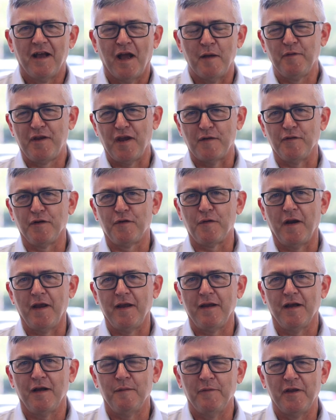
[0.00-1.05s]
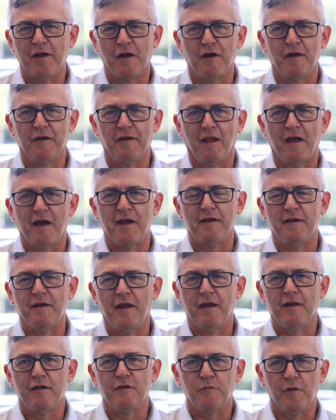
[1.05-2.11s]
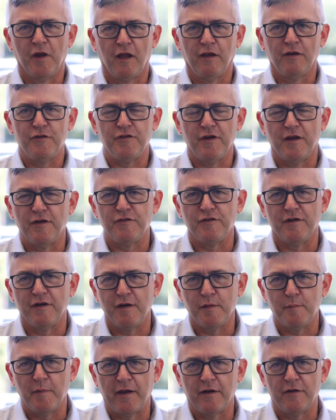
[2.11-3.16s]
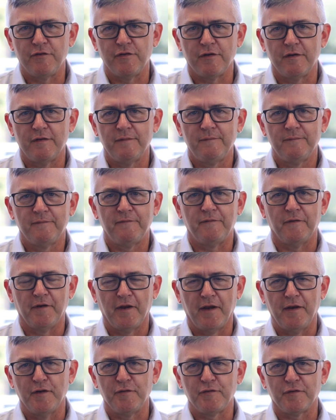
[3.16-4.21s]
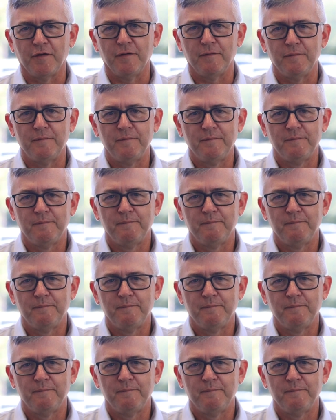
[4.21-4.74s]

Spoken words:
I'm Kevin Craig. I'm the online rheology engineering manager for Dynisco.